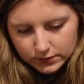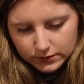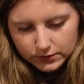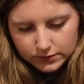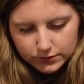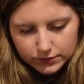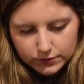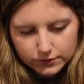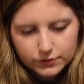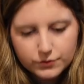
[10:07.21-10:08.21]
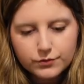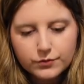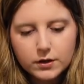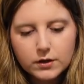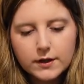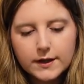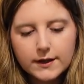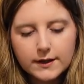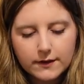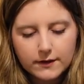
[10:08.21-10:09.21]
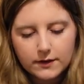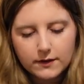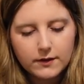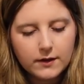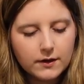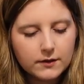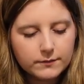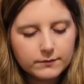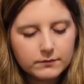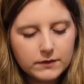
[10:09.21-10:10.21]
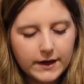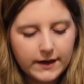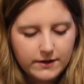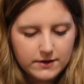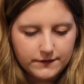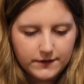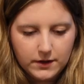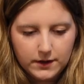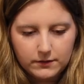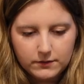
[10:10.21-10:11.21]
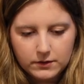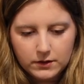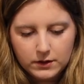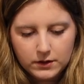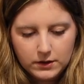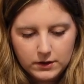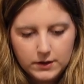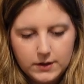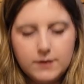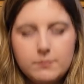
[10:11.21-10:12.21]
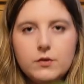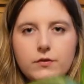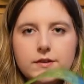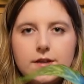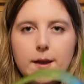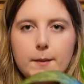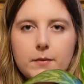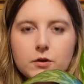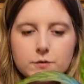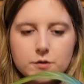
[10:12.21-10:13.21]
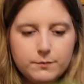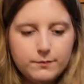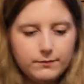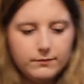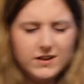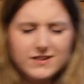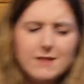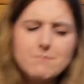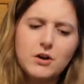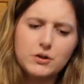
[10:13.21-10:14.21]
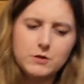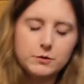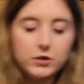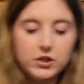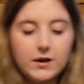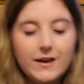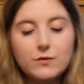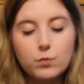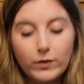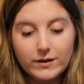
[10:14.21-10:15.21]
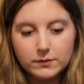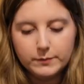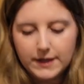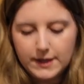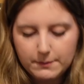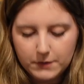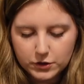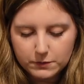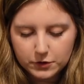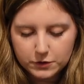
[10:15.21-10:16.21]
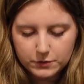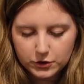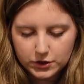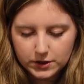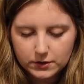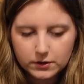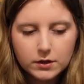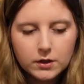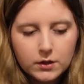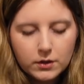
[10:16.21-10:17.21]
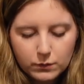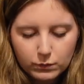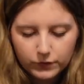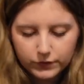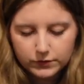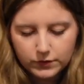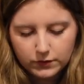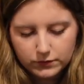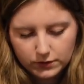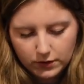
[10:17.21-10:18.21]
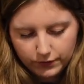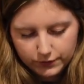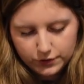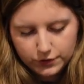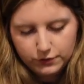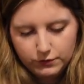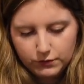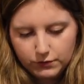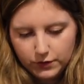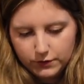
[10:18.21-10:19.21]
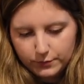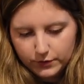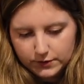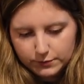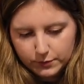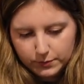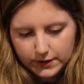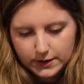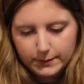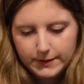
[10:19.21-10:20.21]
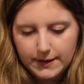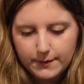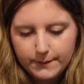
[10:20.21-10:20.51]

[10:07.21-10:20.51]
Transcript: let's just try and get that in there. Yeah, that's fine. Obviously I say much bushier. It will be much bushier once those other 2 growth points properly come in.